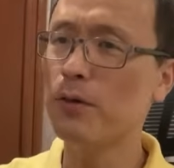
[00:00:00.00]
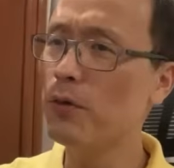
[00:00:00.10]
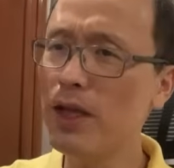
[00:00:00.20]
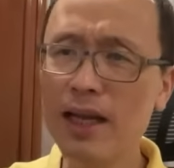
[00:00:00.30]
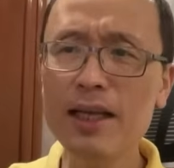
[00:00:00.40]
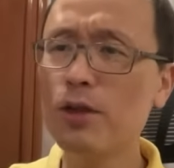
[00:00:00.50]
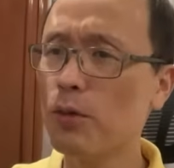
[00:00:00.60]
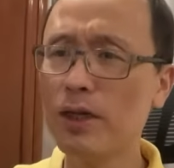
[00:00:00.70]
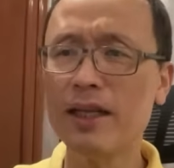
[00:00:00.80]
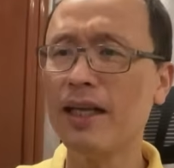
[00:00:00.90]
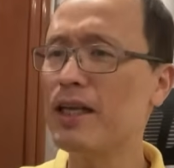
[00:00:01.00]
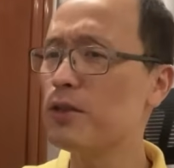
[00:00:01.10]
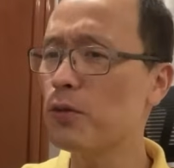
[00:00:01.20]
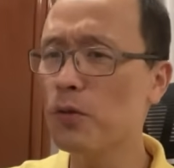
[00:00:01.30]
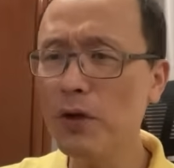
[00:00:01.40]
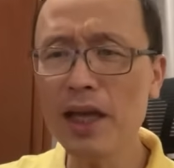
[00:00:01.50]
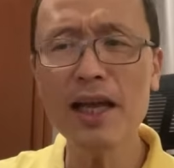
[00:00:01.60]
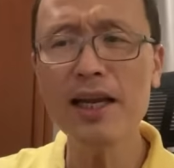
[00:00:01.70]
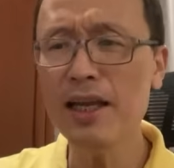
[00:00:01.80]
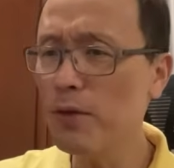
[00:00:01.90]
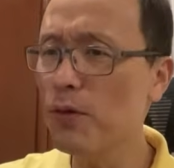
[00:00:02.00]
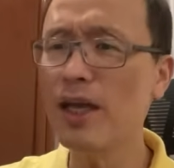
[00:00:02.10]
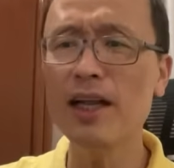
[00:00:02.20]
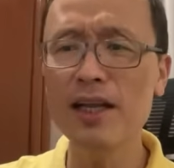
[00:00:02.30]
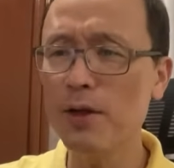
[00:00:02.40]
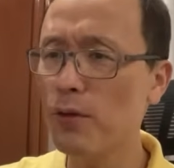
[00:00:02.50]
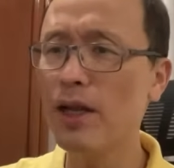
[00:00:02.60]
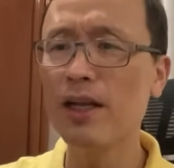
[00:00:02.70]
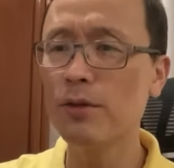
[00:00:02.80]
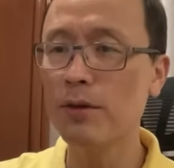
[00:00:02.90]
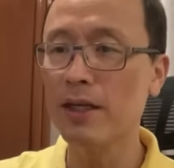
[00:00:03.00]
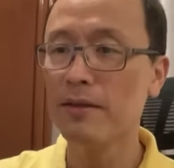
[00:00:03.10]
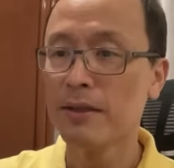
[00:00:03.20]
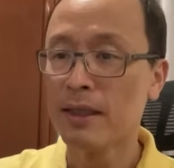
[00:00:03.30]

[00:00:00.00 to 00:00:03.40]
Really don't need. It's really, really, really don't need.